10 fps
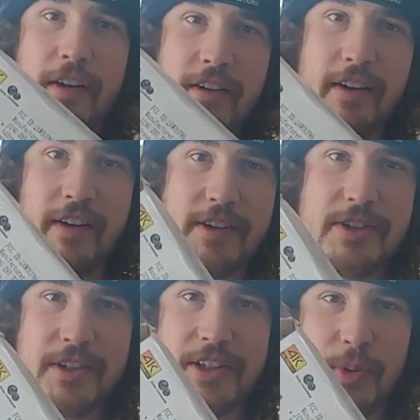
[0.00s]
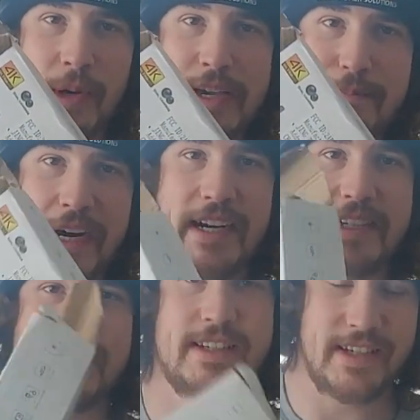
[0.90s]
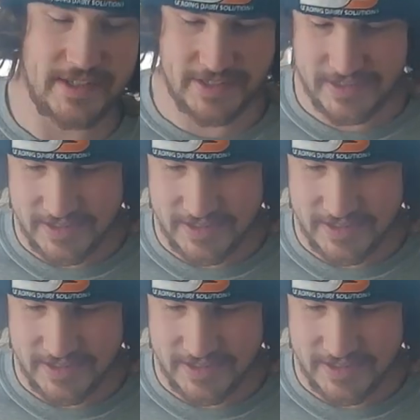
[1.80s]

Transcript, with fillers: It was only $20.